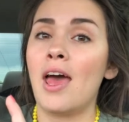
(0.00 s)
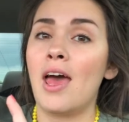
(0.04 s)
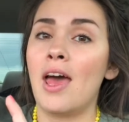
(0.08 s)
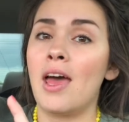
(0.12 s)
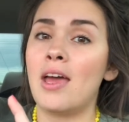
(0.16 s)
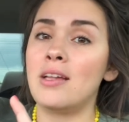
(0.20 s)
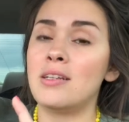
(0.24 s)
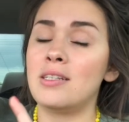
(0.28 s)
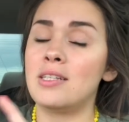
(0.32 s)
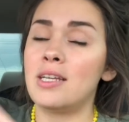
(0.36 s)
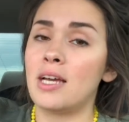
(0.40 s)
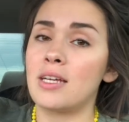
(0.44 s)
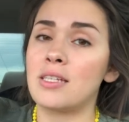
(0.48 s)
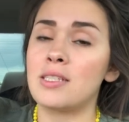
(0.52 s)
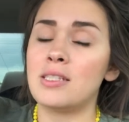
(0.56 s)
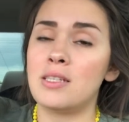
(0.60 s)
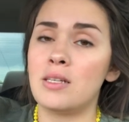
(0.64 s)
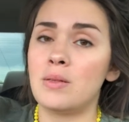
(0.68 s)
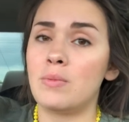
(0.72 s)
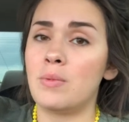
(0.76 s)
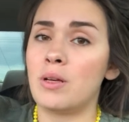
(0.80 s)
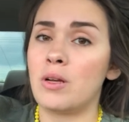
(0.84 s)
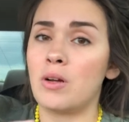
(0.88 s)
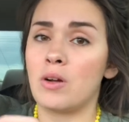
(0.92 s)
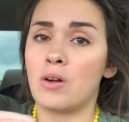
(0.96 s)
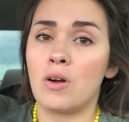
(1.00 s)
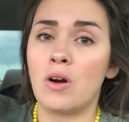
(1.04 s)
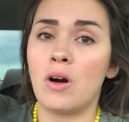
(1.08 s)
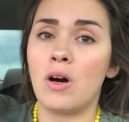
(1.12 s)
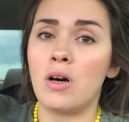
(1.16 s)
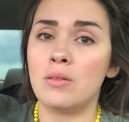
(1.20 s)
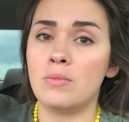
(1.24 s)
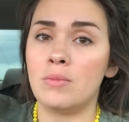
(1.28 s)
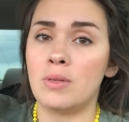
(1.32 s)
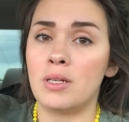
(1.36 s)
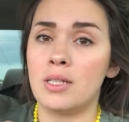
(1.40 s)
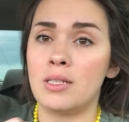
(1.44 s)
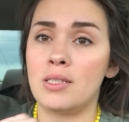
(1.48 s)
and texted me or
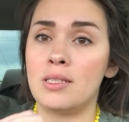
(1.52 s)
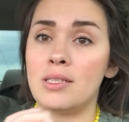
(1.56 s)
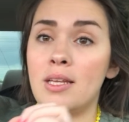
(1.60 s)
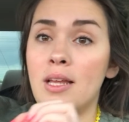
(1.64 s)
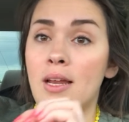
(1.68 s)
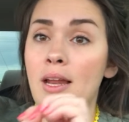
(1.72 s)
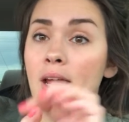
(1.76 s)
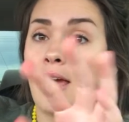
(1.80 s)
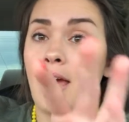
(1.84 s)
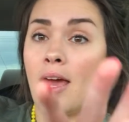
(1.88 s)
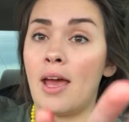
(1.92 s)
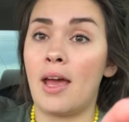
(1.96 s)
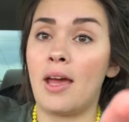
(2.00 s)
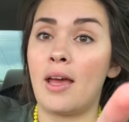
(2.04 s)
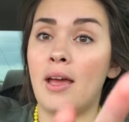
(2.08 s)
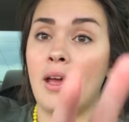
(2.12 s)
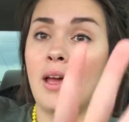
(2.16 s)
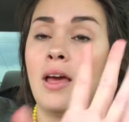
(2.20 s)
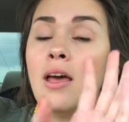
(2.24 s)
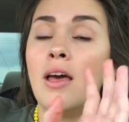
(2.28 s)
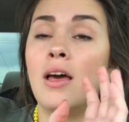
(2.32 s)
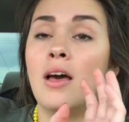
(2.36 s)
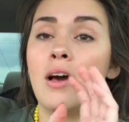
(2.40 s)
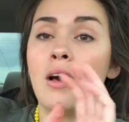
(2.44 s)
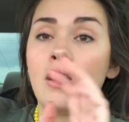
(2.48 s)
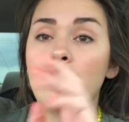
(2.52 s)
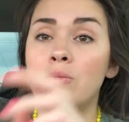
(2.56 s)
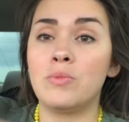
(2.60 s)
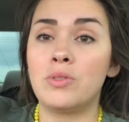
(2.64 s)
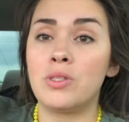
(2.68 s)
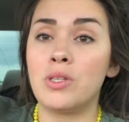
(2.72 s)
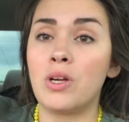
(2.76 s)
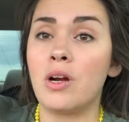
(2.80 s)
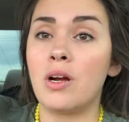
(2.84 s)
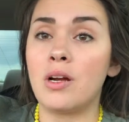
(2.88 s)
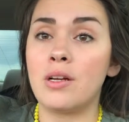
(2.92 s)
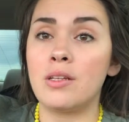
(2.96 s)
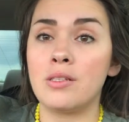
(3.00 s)
called me and said, hey, I'm
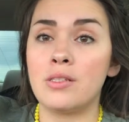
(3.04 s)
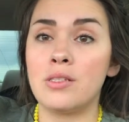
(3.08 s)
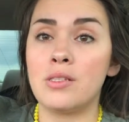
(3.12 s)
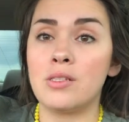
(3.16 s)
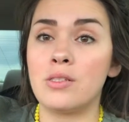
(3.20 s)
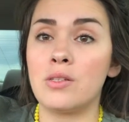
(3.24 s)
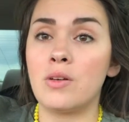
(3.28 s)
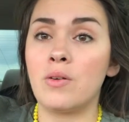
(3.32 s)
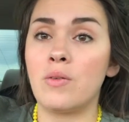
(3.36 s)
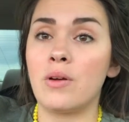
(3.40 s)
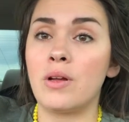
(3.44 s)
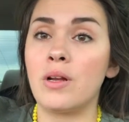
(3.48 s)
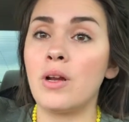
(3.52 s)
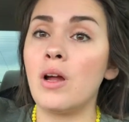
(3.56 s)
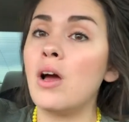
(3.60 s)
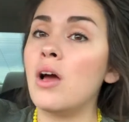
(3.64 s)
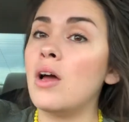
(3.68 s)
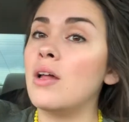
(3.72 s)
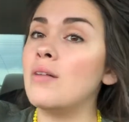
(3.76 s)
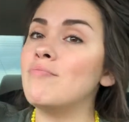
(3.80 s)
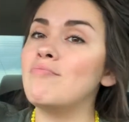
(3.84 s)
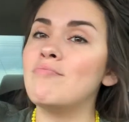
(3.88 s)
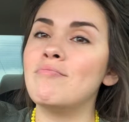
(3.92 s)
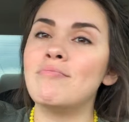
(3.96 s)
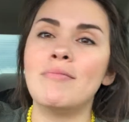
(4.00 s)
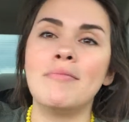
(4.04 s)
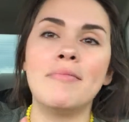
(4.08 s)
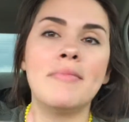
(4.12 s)
sorry this is going on.